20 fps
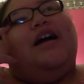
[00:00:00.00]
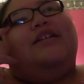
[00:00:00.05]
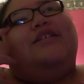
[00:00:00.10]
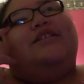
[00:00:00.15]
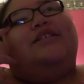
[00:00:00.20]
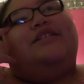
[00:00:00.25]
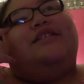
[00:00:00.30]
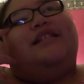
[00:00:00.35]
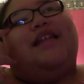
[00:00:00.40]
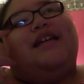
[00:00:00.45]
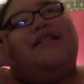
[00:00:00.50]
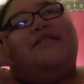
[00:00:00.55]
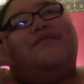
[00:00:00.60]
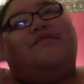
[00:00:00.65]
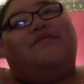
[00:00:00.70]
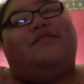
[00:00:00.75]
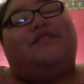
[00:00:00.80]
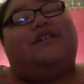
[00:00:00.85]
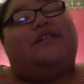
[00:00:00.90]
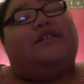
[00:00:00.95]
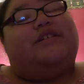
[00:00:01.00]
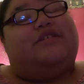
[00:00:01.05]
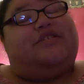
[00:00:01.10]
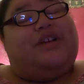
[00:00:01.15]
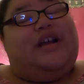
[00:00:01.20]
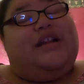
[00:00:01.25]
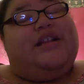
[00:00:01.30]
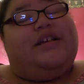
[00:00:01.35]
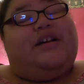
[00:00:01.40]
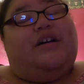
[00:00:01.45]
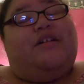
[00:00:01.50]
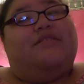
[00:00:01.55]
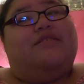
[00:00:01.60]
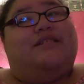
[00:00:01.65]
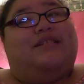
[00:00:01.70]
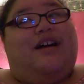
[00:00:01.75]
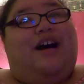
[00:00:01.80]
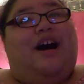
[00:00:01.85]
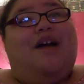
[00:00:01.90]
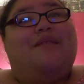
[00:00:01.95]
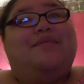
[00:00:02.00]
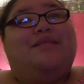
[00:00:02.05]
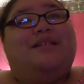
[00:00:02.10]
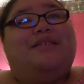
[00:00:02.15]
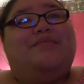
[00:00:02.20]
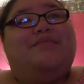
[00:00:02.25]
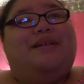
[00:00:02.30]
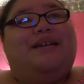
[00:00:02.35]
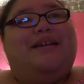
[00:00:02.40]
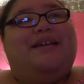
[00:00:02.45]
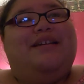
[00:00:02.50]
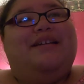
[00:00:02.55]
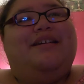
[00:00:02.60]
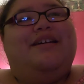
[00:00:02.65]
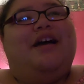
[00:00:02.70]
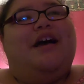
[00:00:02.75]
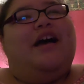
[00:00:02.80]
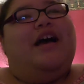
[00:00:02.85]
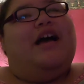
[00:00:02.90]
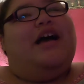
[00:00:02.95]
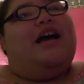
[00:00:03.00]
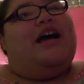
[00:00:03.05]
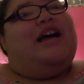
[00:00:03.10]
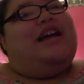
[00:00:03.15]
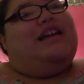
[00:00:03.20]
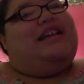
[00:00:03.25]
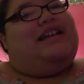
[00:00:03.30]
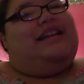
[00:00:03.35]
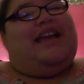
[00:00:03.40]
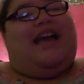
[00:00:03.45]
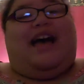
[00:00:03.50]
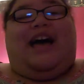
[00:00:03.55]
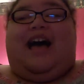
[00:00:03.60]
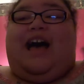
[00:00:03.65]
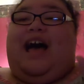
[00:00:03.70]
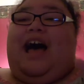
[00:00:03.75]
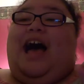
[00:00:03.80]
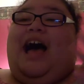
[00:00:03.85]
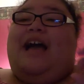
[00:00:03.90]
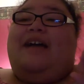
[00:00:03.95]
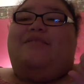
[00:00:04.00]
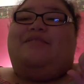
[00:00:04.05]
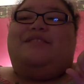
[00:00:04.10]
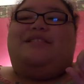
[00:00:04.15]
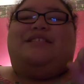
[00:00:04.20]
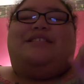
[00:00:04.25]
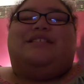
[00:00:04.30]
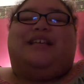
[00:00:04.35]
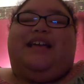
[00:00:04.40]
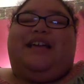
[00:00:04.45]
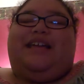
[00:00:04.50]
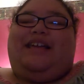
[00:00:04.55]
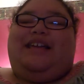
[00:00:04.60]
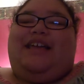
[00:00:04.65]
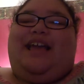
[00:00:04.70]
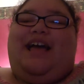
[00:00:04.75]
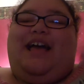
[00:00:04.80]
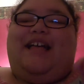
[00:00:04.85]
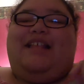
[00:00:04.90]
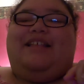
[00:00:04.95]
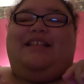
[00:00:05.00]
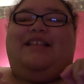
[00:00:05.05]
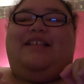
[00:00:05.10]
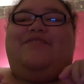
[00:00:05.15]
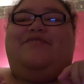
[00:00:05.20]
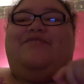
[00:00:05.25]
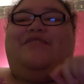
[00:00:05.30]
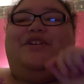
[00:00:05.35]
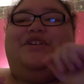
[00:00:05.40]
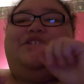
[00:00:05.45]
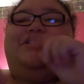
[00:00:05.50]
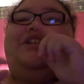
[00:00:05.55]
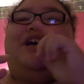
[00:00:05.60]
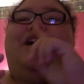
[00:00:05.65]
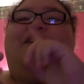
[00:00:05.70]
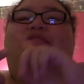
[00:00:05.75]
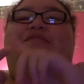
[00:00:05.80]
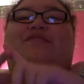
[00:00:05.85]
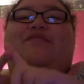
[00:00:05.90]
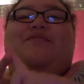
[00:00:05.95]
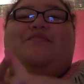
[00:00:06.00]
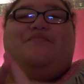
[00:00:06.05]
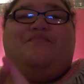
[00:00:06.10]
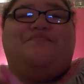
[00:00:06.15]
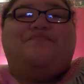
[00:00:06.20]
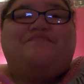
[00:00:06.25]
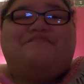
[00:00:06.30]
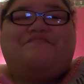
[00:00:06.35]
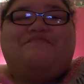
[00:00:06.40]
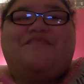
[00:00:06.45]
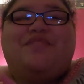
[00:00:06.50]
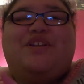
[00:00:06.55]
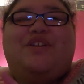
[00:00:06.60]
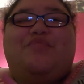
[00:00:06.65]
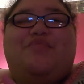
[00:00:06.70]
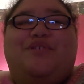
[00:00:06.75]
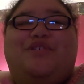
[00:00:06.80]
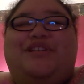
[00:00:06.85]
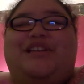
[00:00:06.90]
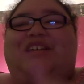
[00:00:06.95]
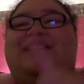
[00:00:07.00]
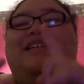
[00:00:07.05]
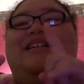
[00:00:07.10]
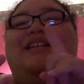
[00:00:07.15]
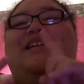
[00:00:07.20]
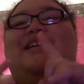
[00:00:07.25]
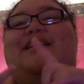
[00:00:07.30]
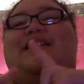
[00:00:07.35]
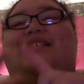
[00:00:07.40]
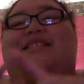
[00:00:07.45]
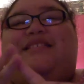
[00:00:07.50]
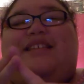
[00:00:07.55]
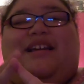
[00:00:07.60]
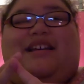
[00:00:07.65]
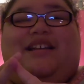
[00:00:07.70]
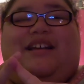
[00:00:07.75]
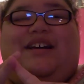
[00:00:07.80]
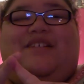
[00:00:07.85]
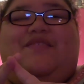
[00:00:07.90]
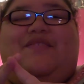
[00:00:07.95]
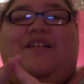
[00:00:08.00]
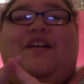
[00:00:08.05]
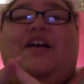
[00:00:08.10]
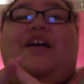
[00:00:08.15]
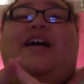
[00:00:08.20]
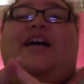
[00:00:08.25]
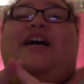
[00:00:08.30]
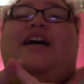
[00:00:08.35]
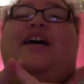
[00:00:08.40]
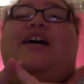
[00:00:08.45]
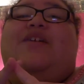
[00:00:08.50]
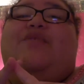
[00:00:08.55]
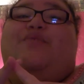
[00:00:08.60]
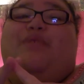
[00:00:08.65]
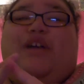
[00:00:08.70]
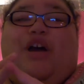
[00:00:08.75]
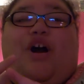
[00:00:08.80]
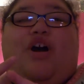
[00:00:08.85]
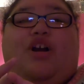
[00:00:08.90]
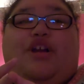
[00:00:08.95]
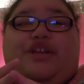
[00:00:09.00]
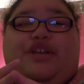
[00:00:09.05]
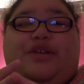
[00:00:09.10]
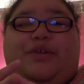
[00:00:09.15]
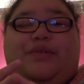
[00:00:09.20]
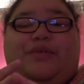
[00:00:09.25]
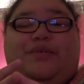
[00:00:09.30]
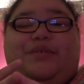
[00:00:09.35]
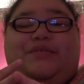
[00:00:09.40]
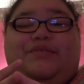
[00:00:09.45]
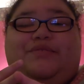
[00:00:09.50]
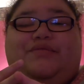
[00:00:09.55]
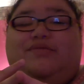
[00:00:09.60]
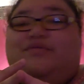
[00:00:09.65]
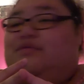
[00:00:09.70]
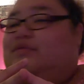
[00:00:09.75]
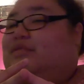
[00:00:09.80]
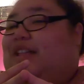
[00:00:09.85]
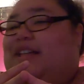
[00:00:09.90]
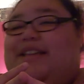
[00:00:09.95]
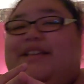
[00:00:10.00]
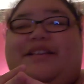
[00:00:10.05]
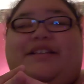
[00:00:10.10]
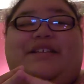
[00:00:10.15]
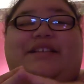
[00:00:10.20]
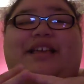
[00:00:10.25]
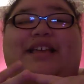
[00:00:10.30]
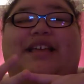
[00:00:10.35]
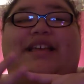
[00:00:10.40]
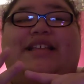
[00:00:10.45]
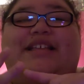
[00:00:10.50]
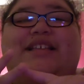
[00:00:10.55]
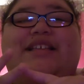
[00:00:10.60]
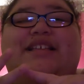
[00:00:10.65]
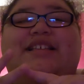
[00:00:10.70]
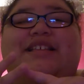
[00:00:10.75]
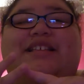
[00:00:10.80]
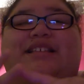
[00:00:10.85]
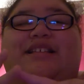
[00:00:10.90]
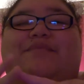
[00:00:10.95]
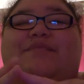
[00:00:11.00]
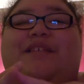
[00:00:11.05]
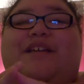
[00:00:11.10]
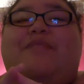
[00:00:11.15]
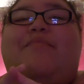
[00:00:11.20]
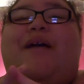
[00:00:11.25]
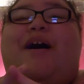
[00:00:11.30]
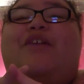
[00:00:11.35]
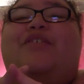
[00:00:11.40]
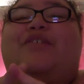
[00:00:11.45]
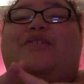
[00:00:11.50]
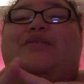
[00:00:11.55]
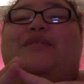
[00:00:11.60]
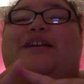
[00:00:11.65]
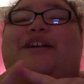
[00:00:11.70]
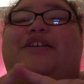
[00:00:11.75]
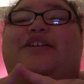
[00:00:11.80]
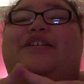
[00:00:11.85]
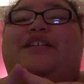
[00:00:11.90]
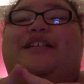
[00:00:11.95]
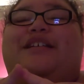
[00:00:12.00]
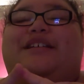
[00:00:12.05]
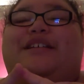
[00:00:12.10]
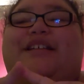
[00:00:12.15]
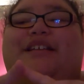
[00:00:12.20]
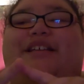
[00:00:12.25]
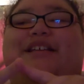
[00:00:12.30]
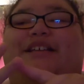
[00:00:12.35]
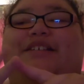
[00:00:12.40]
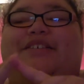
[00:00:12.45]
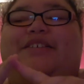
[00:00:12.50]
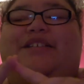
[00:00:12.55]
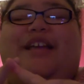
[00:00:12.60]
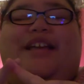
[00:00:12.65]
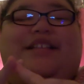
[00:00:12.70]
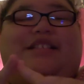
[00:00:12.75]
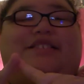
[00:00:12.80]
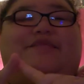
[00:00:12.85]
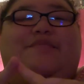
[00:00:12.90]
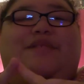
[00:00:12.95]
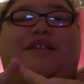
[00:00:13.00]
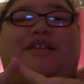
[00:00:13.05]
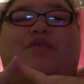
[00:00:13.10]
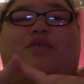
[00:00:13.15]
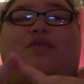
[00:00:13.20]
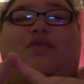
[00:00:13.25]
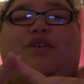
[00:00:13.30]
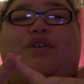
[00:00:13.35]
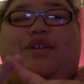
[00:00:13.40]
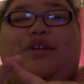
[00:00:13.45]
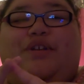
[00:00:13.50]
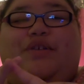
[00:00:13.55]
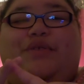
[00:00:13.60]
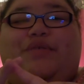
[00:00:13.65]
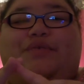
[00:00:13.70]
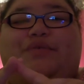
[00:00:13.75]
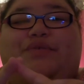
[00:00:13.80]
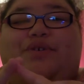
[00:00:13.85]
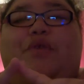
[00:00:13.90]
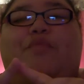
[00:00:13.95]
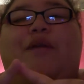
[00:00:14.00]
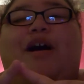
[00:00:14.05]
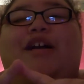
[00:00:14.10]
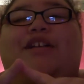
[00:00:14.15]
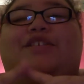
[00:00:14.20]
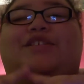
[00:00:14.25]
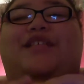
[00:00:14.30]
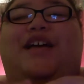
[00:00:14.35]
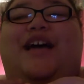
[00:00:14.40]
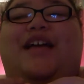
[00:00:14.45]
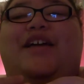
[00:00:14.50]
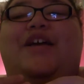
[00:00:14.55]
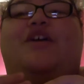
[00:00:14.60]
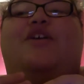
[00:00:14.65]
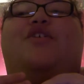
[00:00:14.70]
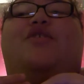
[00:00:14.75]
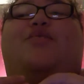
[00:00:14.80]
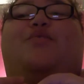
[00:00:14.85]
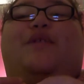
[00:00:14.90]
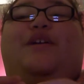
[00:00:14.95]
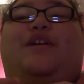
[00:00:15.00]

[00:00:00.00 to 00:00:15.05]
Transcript: then was gonna try to call the cops on me. Yeah, I was just like, yeah. First off, you're pushy. Second off, we argue. Like, something about you irritates me or you so much that we